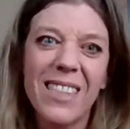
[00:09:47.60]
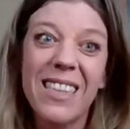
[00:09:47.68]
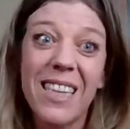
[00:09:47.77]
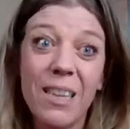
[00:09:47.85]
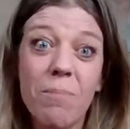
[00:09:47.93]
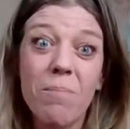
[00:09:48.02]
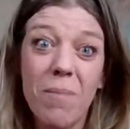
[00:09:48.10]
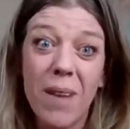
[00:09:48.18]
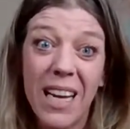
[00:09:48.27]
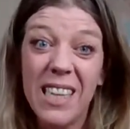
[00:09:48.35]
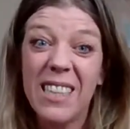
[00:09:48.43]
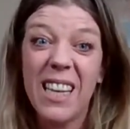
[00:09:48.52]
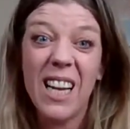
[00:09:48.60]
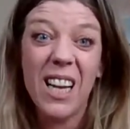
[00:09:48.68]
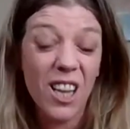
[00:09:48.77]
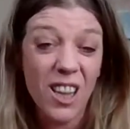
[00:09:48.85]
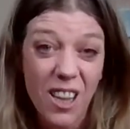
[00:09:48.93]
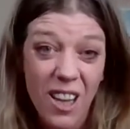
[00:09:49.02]
See, it's a
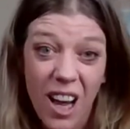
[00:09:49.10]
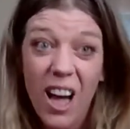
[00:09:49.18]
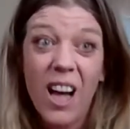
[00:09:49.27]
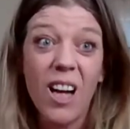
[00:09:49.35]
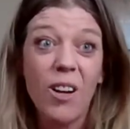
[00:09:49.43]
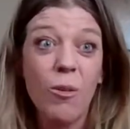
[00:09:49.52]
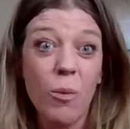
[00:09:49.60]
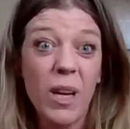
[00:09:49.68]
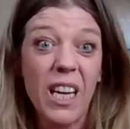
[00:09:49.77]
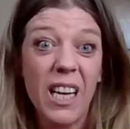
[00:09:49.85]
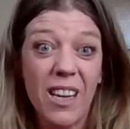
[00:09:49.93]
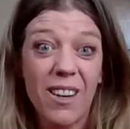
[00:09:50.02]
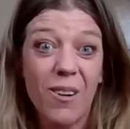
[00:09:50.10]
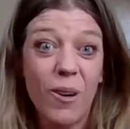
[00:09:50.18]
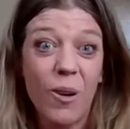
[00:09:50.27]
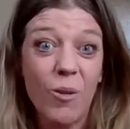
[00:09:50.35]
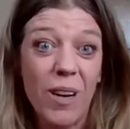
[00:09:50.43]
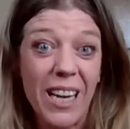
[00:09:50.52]
long week
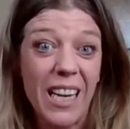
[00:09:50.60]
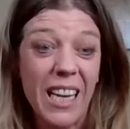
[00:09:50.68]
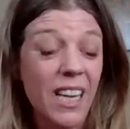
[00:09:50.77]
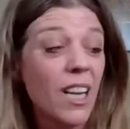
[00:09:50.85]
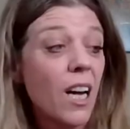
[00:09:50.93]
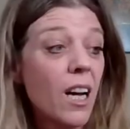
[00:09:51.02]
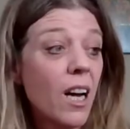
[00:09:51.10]
already.